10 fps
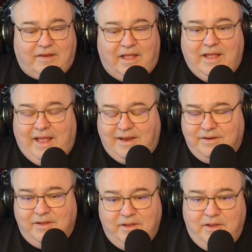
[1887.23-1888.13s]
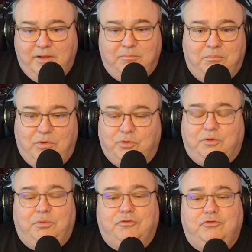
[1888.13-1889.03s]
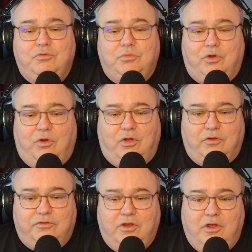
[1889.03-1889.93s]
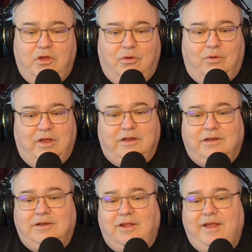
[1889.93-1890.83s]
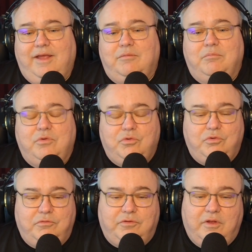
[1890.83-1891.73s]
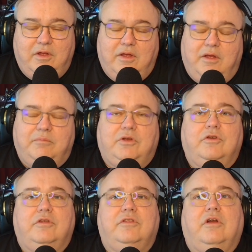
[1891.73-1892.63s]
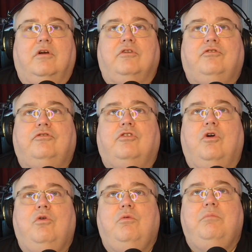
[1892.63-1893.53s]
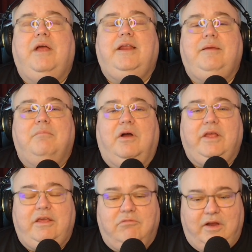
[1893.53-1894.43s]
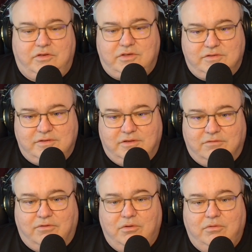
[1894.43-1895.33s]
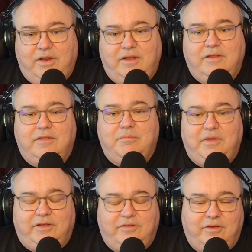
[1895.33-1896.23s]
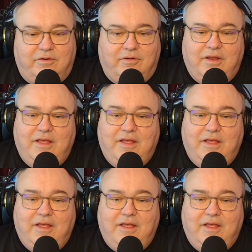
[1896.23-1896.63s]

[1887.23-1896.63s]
I had multiple Zoom calls on a client move because there are so many monkey wrenches thrown into the mix here